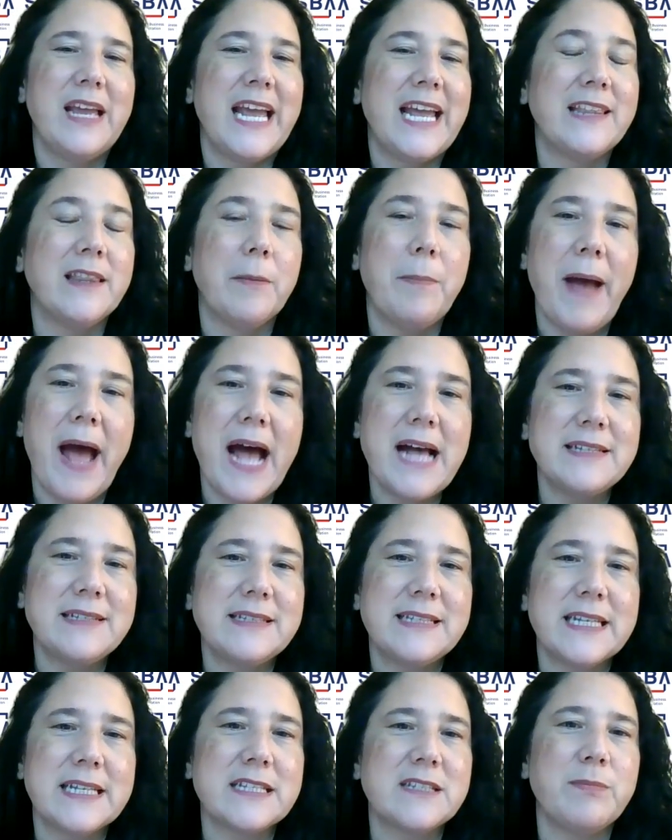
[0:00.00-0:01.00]
In the
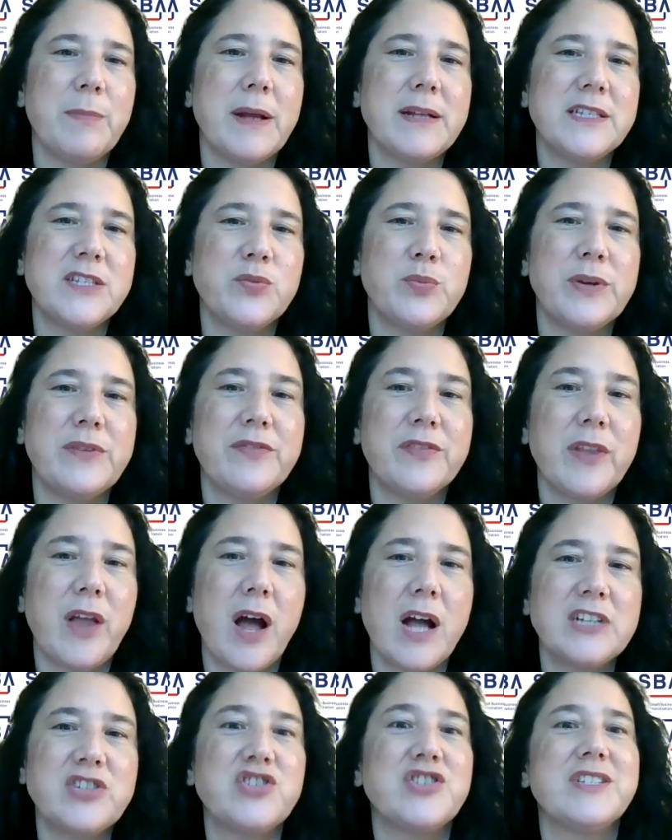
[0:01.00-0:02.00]
past 6 months, we've
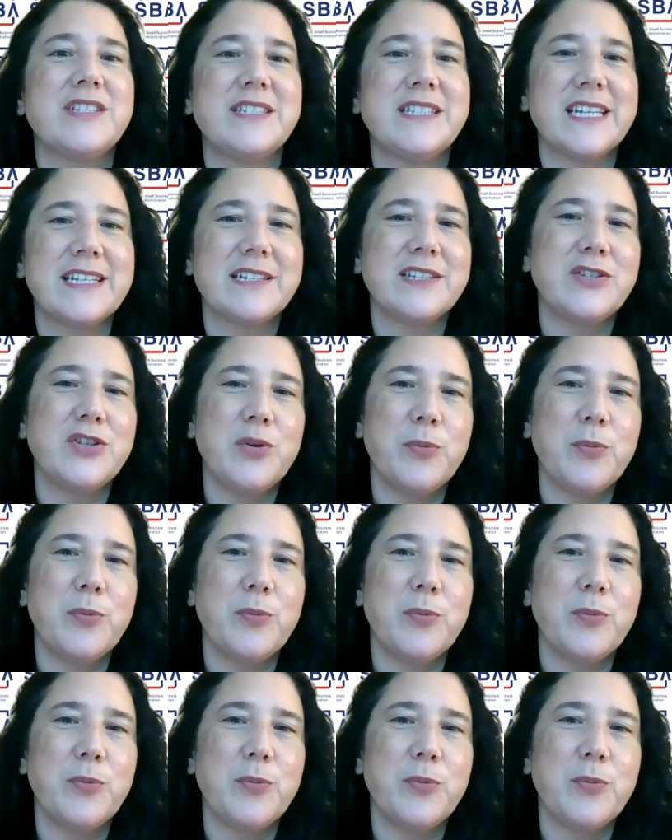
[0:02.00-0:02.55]
launched 6